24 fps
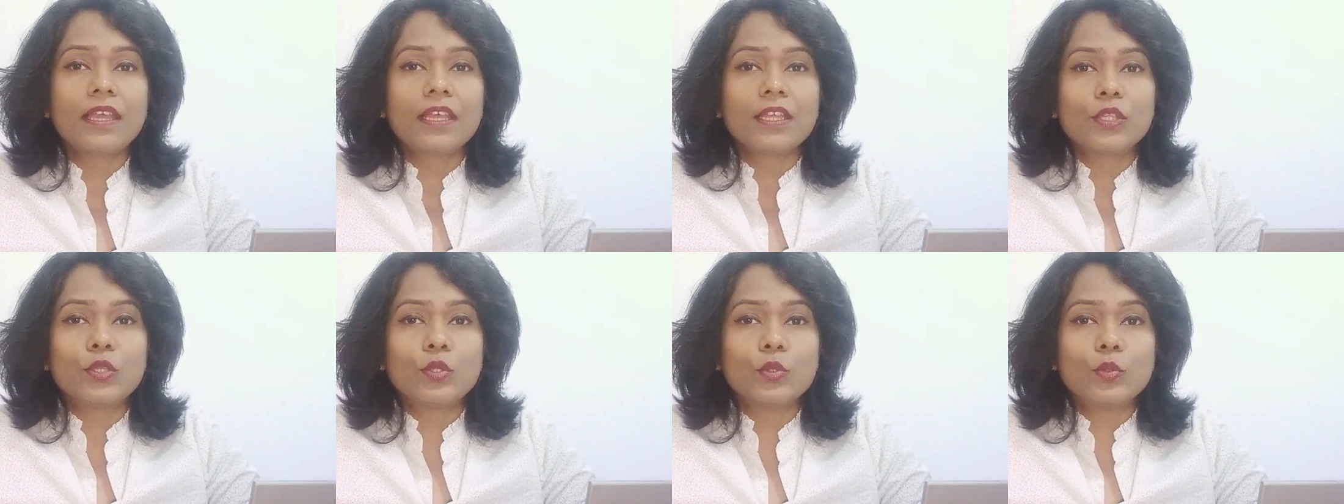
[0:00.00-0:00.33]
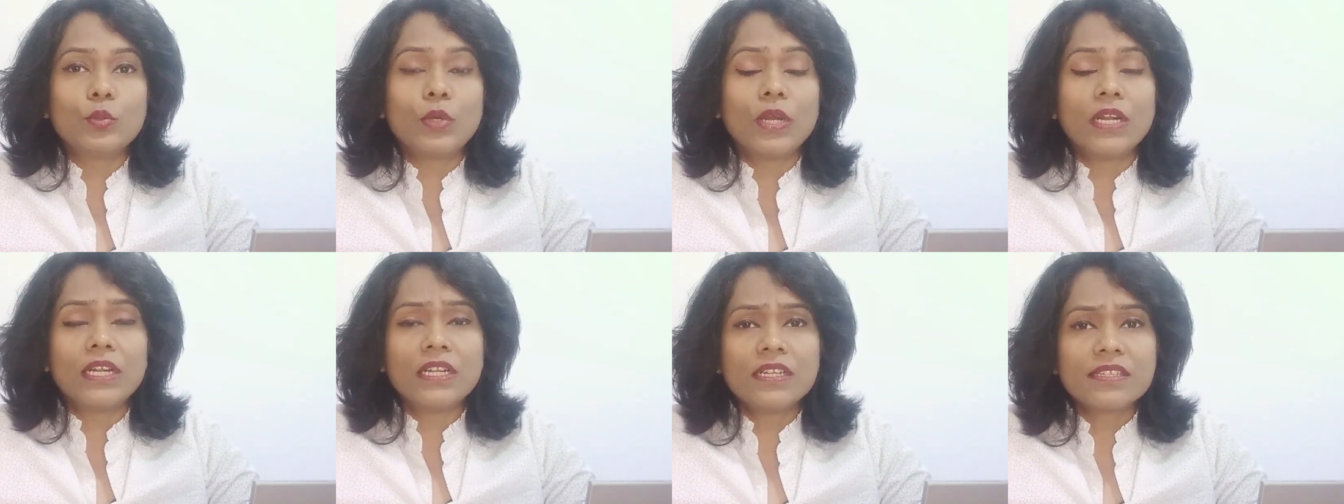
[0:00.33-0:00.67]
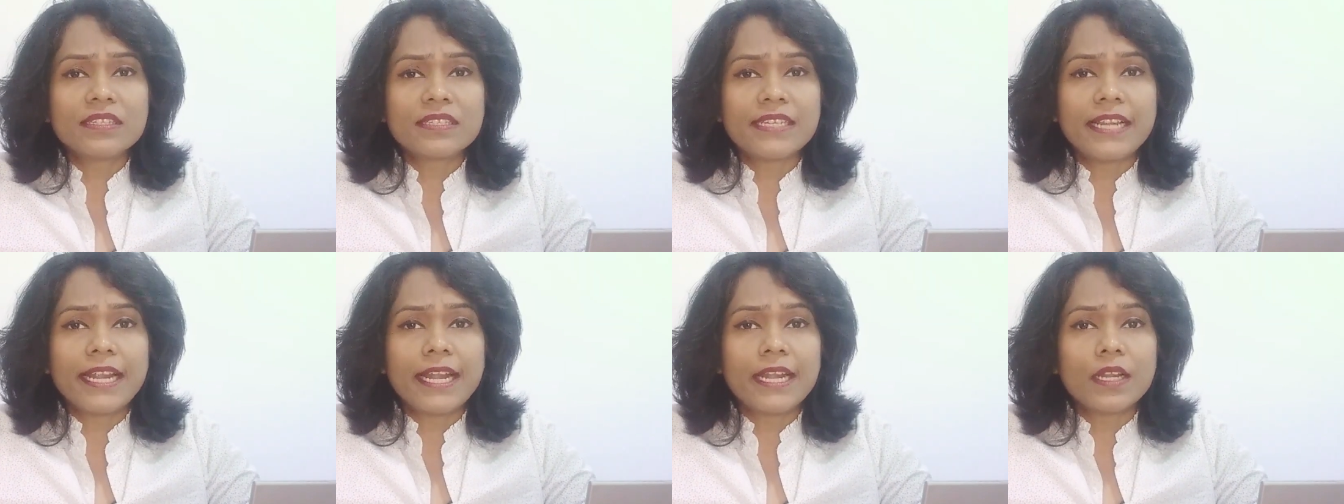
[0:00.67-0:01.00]
To
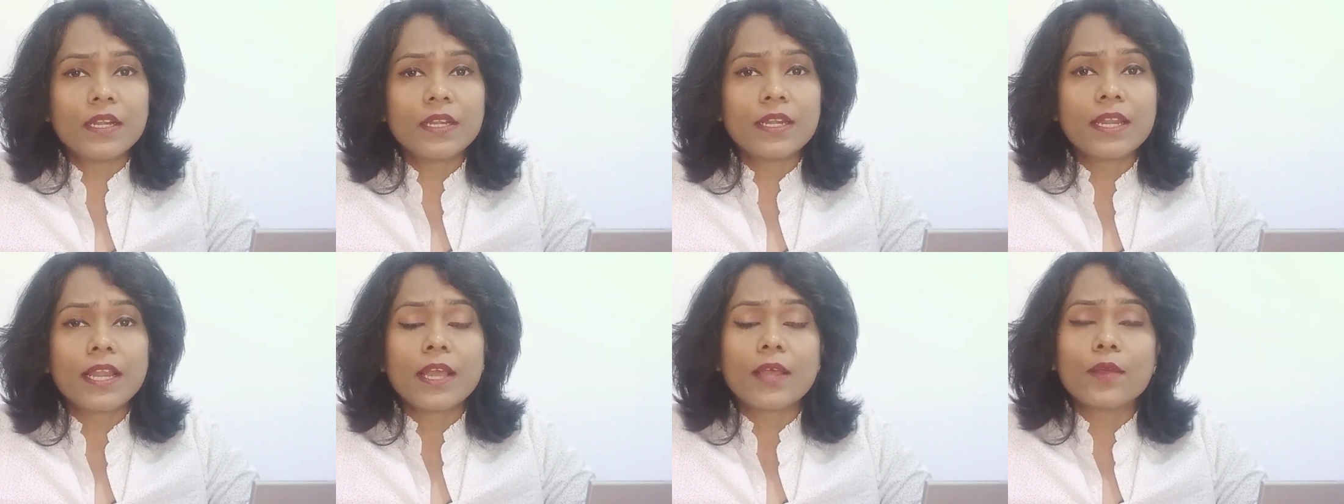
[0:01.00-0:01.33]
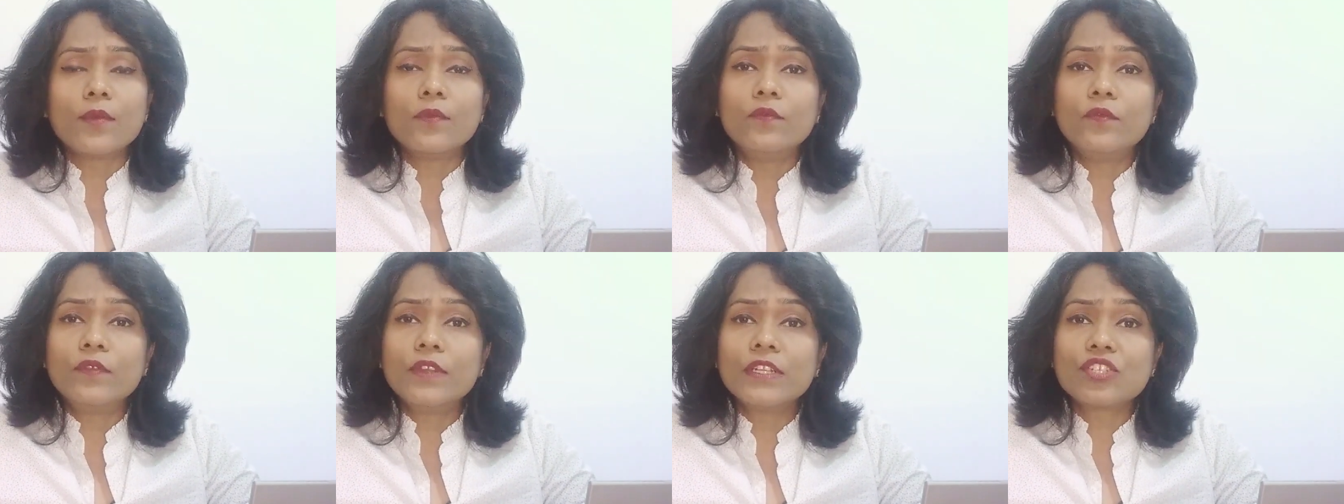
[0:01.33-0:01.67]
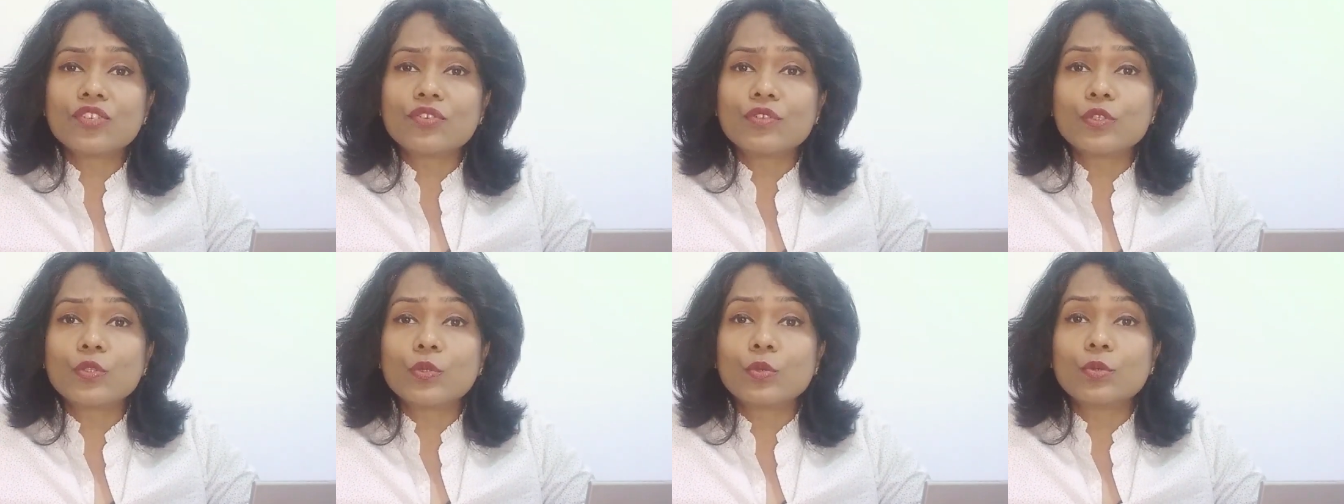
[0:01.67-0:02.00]
understand which
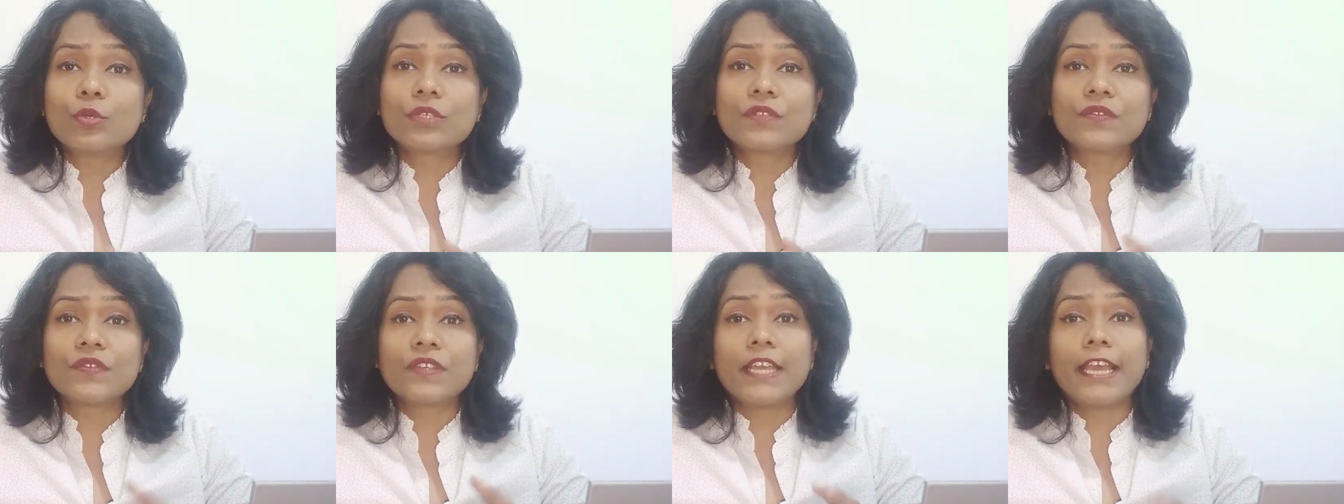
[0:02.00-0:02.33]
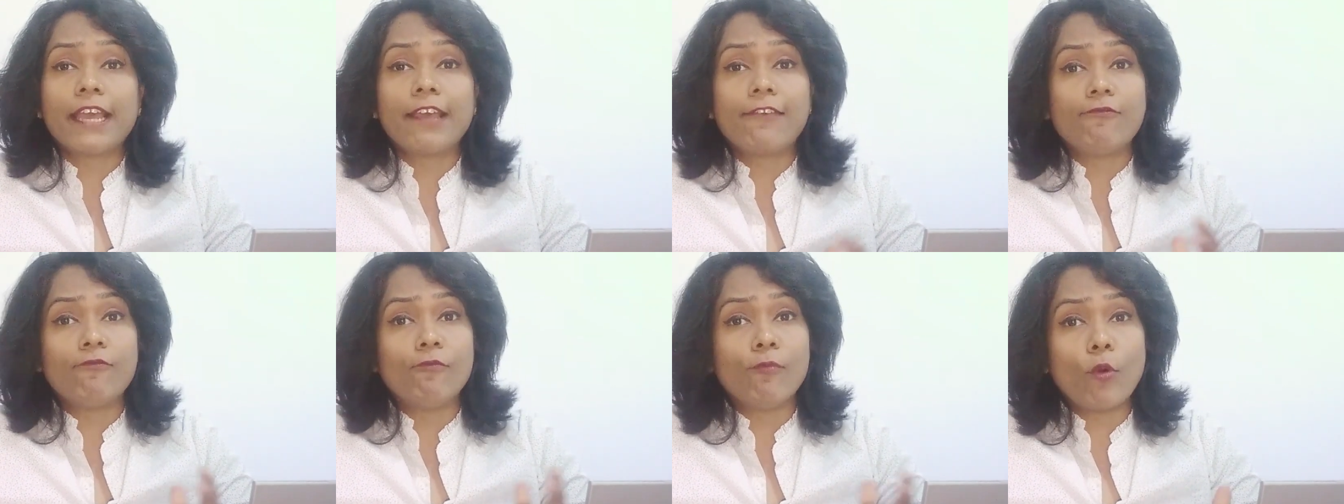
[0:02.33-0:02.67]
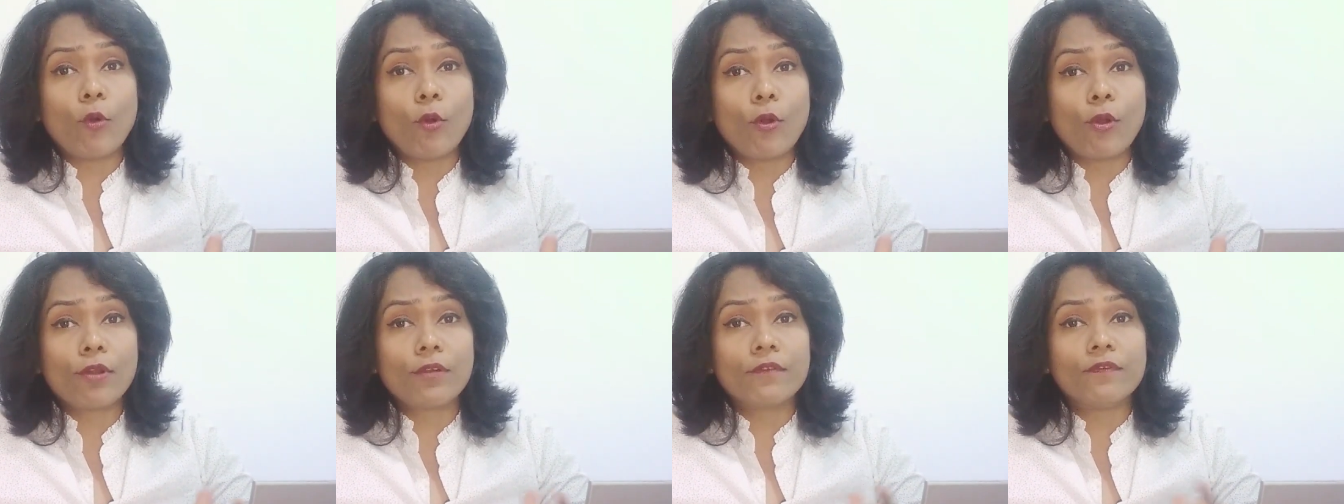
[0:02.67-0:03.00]
resource we have
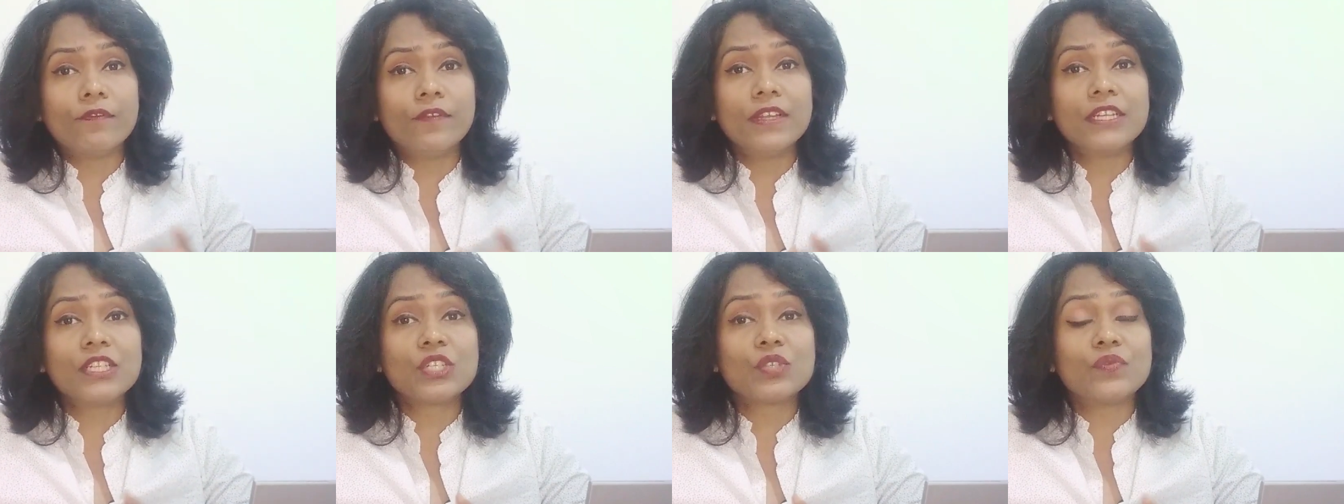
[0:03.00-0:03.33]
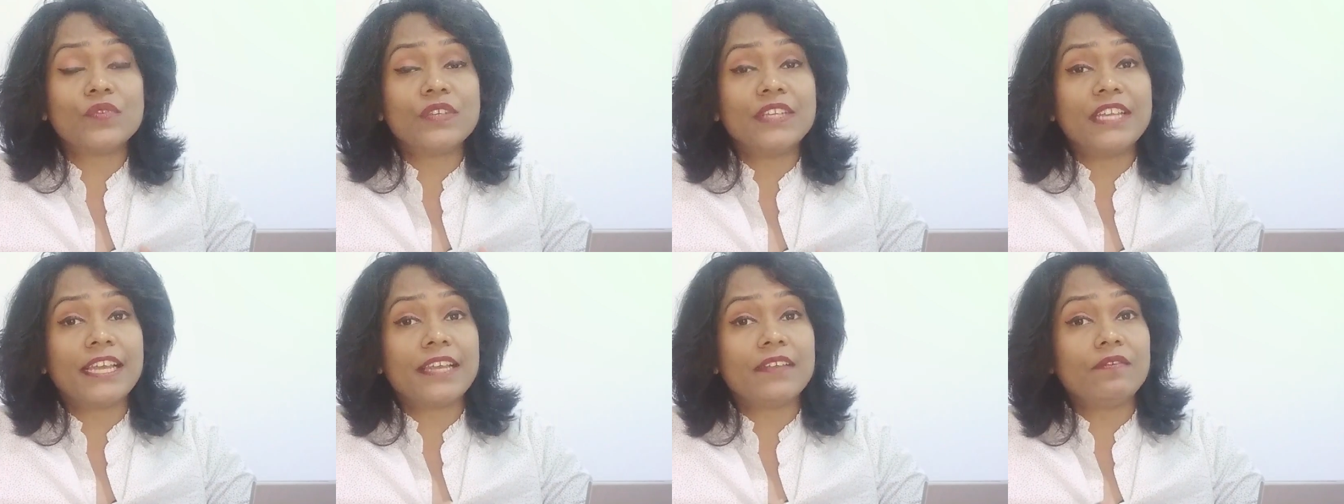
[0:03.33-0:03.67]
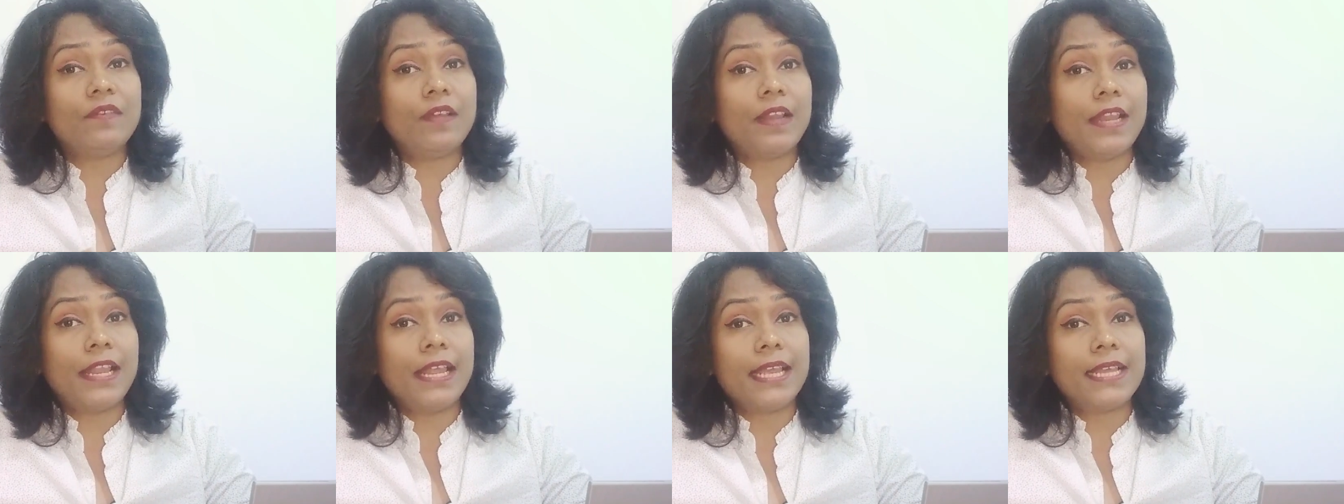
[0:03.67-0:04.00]
more, which we
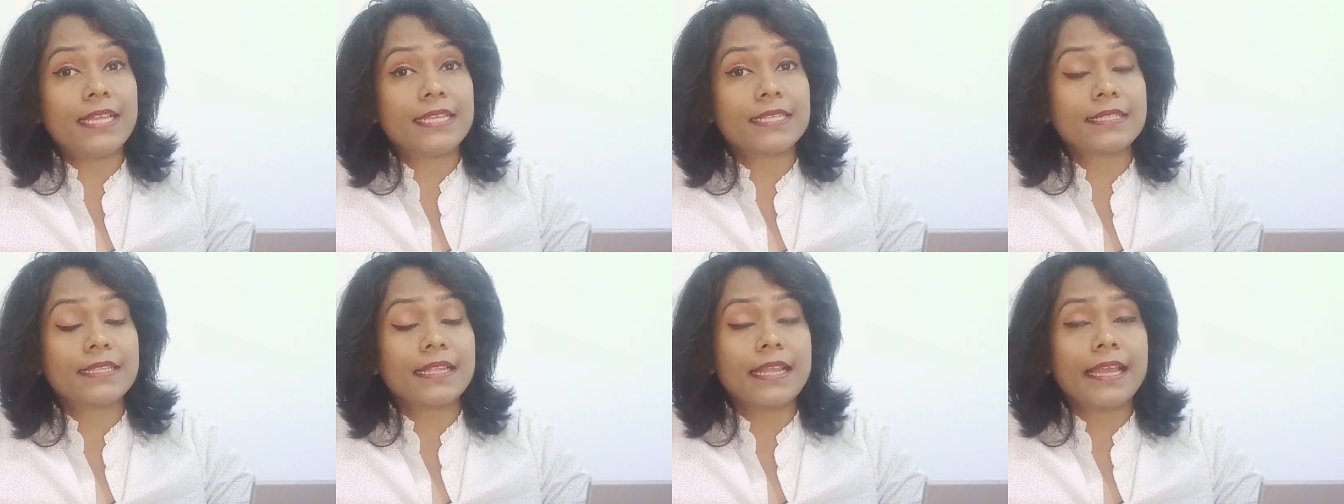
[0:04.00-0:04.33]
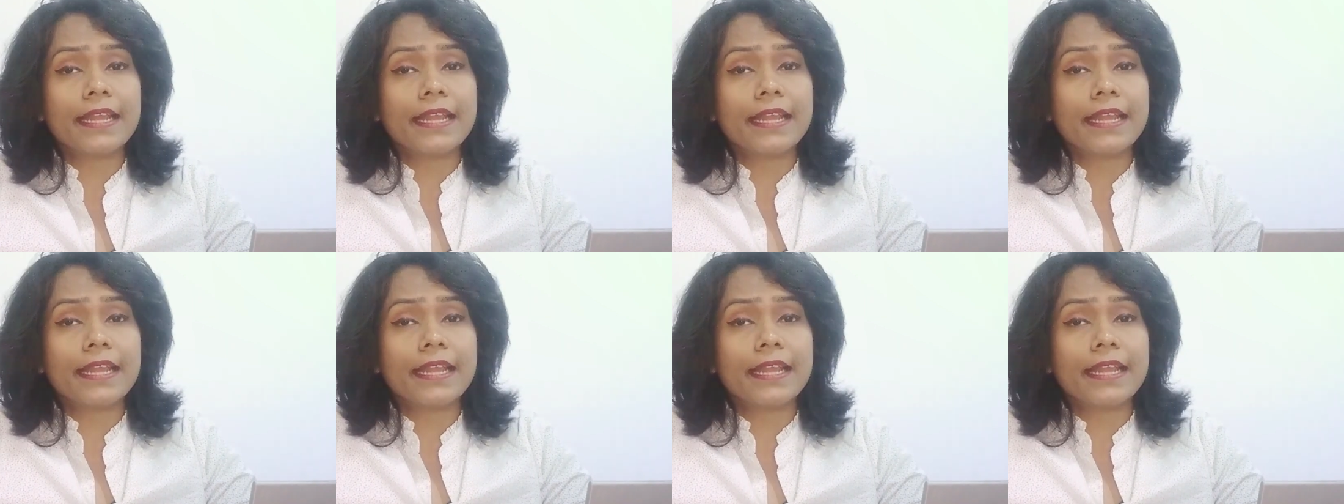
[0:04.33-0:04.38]
have less,